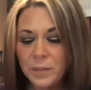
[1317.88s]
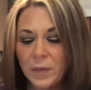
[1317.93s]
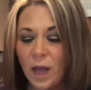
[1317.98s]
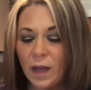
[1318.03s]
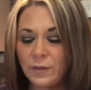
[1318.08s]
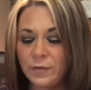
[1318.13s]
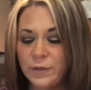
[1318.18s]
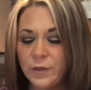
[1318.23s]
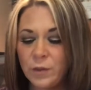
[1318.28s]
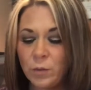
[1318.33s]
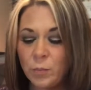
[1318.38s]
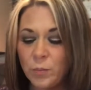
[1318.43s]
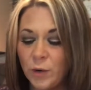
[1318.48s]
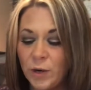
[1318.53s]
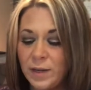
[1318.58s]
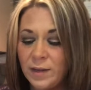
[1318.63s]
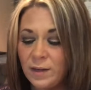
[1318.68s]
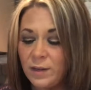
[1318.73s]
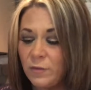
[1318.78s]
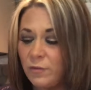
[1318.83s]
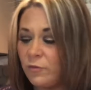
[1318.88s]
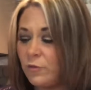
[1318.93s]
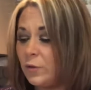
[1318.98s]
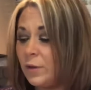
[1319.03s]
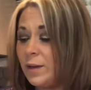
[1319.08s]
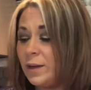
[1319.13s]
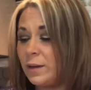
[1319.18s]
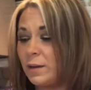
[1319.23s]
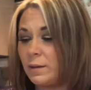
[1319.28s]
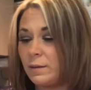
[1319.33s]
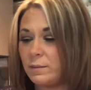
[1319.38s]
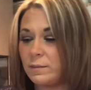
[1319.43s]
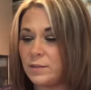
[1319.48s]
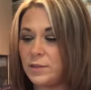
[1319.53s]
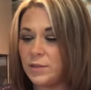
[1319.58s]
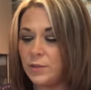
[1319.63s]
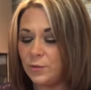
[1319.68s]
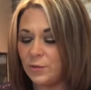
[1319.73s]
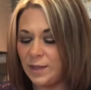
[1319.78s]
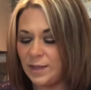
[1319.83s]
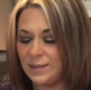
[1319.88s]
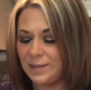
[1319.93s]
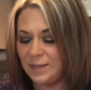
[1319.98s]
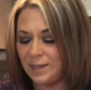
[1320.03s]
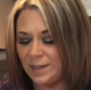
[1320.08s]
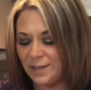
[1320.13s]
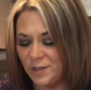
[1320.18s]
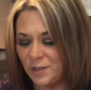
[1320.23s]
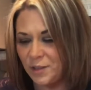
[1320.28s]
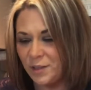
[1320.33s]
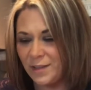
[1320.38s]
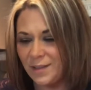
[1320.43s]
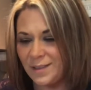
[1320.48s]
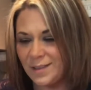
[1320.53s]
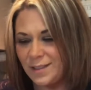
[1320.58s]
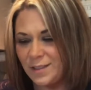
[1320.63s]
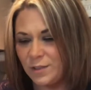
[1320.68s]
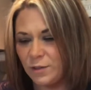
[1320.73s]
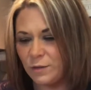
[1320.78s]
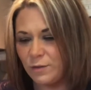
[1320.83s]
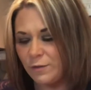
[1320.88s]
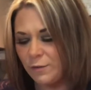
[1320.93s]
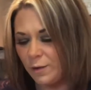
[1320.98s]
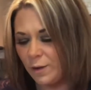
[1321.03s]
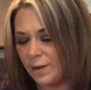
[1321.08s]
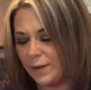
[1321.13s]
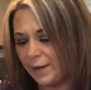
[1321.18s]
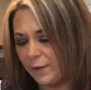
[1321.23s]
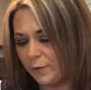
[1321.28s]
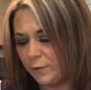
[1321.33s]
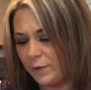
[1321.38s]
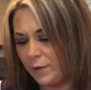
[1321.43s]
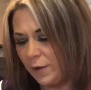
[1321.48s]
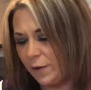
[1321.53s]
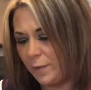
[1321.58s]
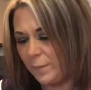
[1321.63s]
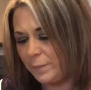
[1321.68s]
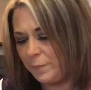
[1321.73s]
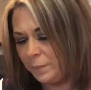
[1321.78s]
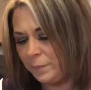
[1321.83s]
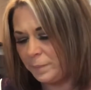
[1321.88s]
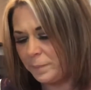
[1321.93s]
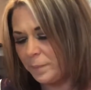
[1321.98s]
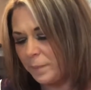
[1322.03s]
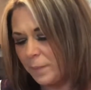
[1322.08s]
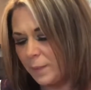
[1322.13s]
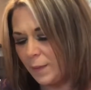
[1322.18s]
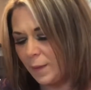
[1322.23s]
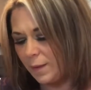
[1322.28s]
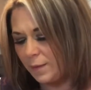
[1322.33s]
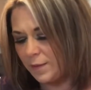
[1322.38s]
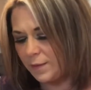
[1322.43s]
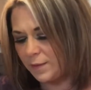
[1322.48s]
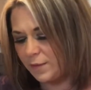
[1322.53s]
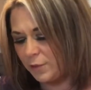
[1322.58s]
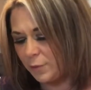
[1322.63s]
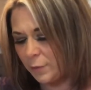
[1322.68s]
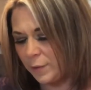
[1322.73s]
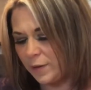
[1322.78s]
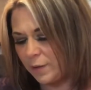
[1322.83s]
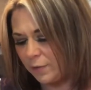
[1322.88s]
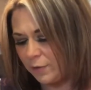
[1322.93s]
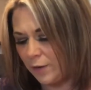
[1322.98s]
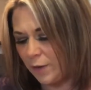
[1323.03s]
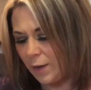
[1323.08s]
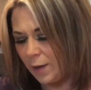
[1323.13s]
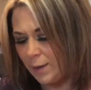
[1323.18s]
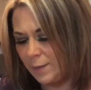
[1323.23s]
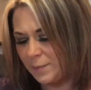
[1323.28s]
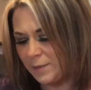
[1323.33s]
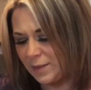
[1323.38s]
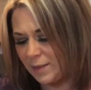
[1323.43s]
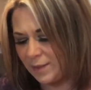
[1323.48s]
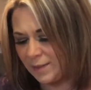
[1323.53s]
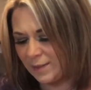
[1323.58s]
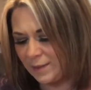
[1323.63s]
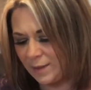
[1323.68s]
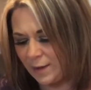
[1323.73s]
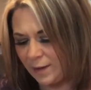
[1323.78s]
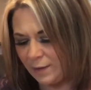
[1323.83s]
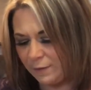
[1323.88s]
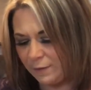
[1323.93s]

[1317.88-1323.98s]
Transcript: I feel breaking free. So let's take a look at this overall outcome. This Three of Cups, because I